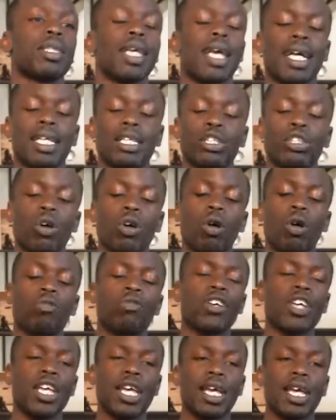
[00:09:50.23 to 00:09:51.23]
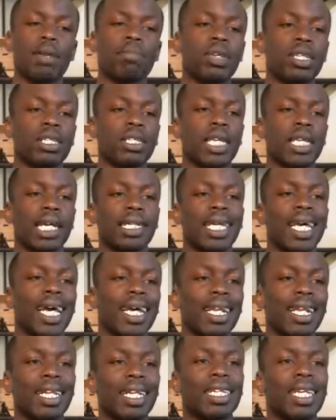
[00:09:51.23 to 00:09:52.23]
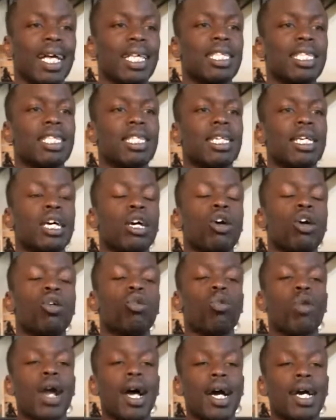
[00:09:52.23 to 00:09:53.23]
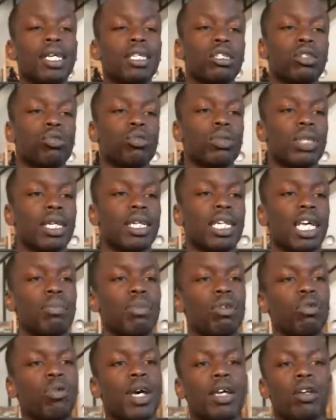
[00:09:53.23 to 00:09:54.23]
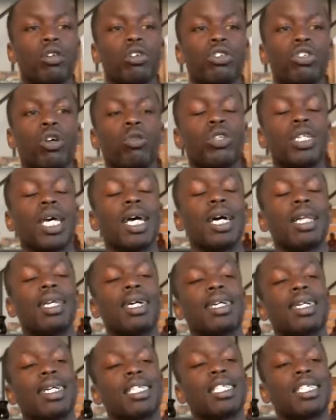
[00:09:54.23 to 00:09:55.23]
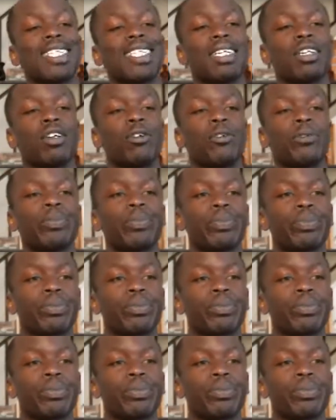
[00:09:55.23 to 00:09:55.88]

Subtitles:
And so over here, Mr. Ted L. Nancy writes to the Debbie Reynolds Hotel and Casino.